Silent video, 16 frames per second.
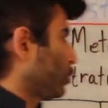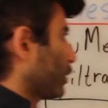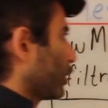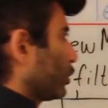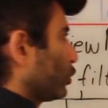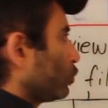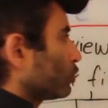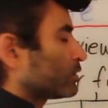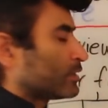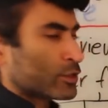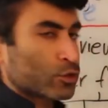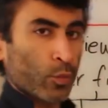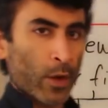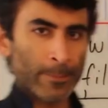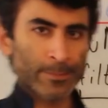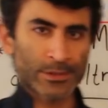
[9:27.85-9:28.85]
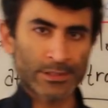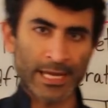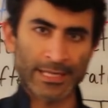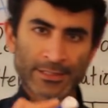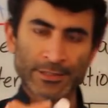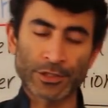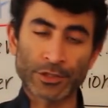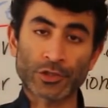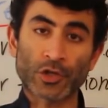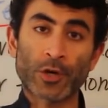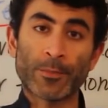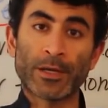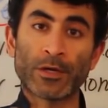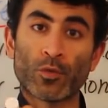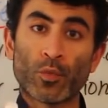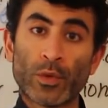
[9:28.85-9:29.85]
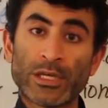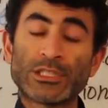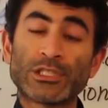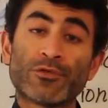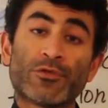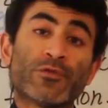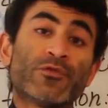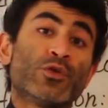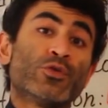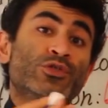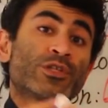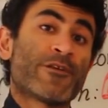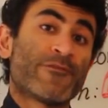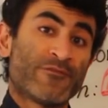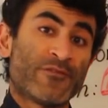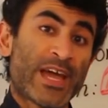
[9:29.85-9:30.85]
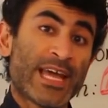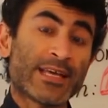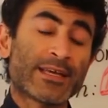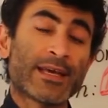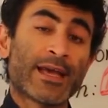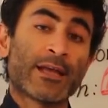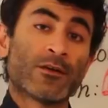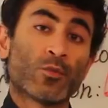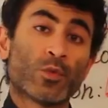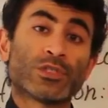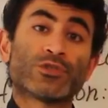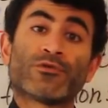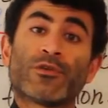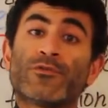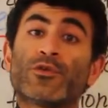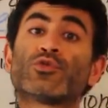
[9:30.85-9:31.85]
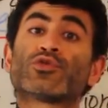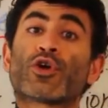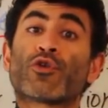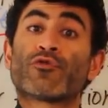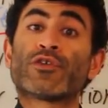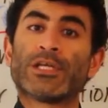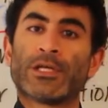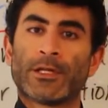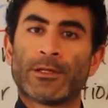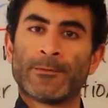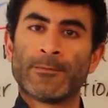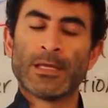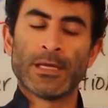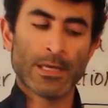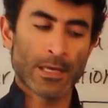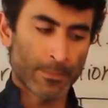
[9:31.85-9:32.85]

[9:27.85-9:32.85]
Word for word: you can use this website to determine which reviews are fake and which reviews are real.